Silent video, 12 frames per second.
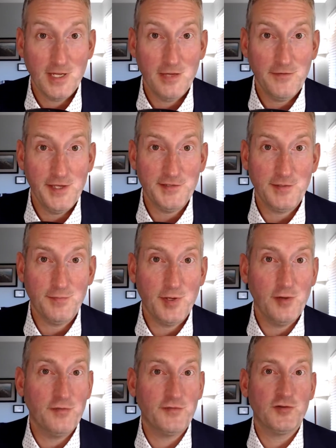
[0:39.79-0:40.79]
These are
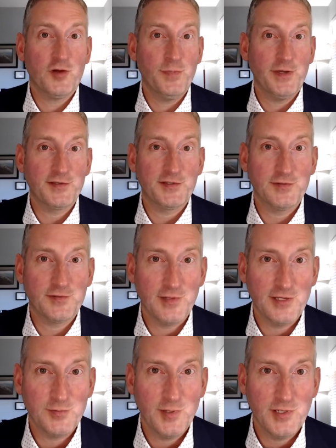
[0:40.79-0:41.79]
both topics,
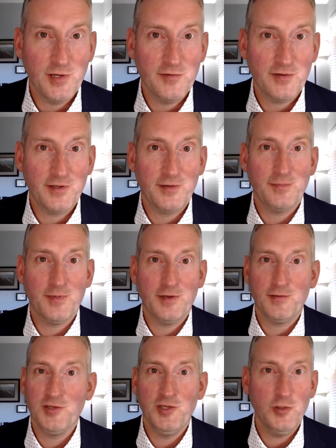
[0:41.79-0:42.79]
as we know, that are
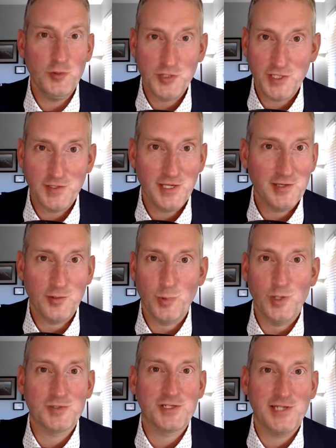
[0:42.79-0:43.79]
huge in the
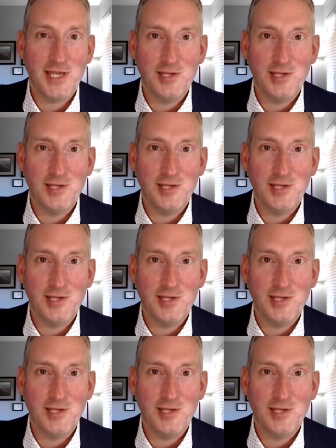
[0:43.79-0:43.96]
world today.